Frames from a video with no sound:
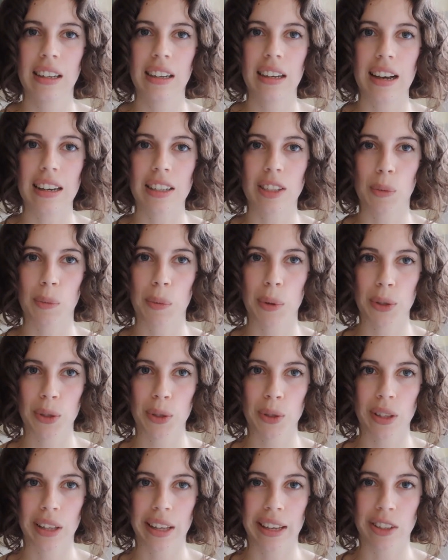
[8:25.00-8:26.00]
as
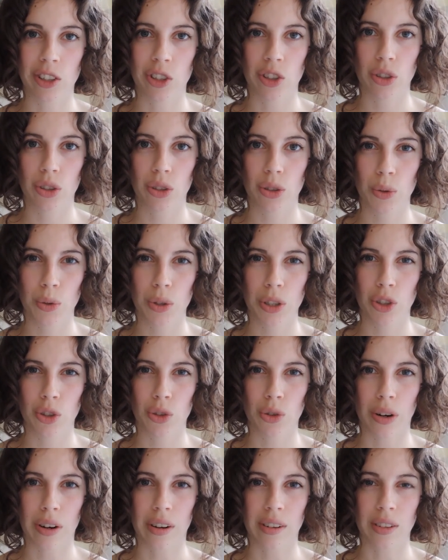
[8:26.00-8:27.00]
opposed to like just doing
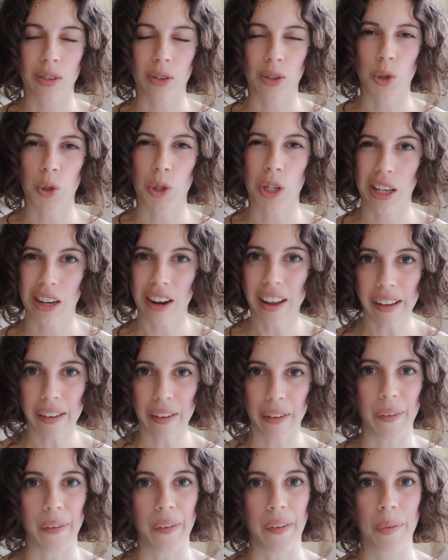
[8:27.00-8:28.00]
drugs or drinking
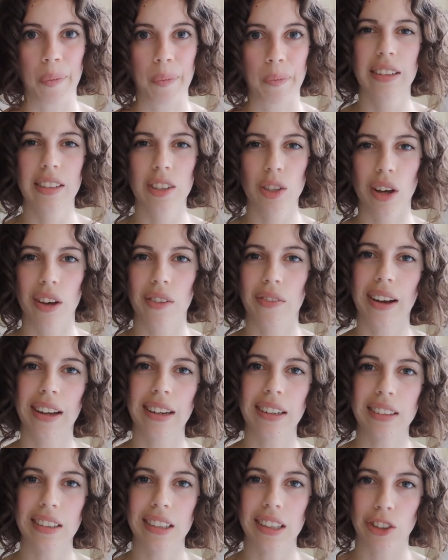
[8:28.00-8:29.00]
alcohol. And so I
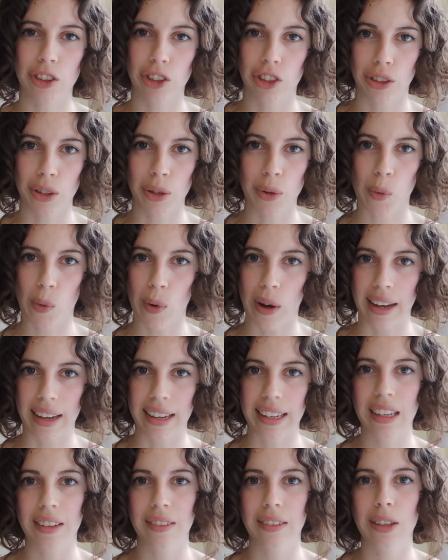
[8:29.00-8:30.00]
finally understood
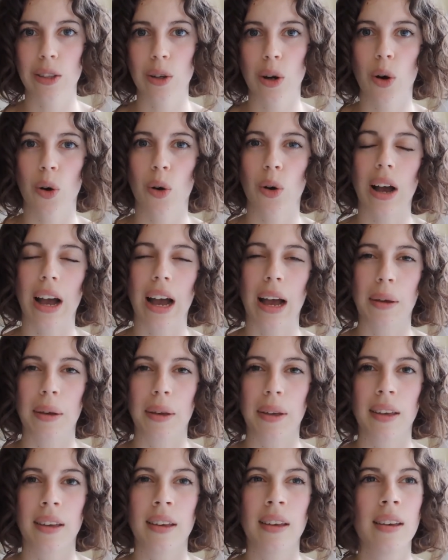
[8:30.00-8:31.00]
why even though
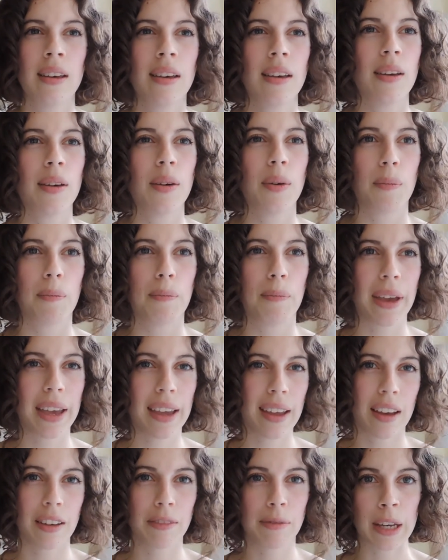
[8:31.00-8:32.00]
I
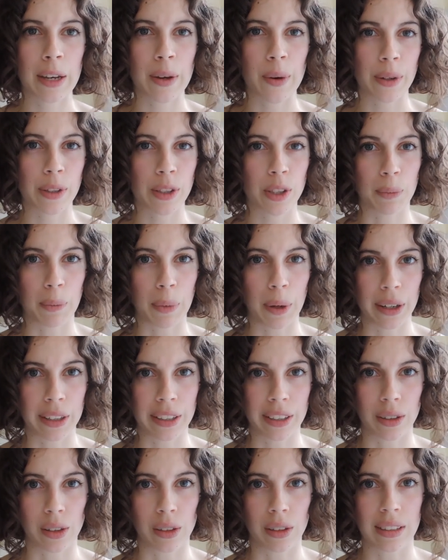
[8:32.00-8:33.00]
may have been going to
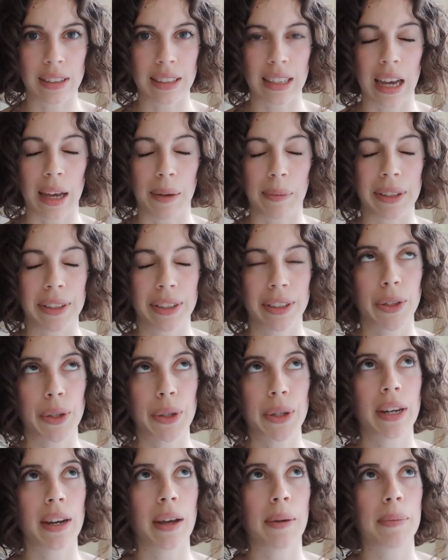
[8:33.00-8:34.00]
parties all the time and
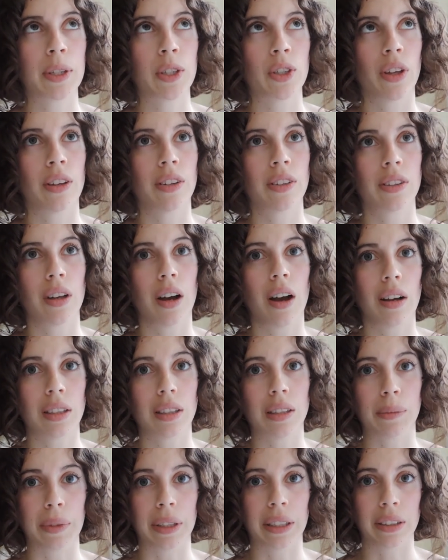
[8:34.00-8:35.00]
soaking up each other's
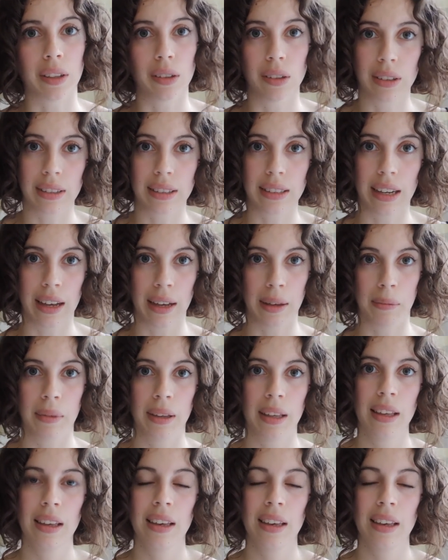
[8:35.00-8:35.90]
awesomeness all the time,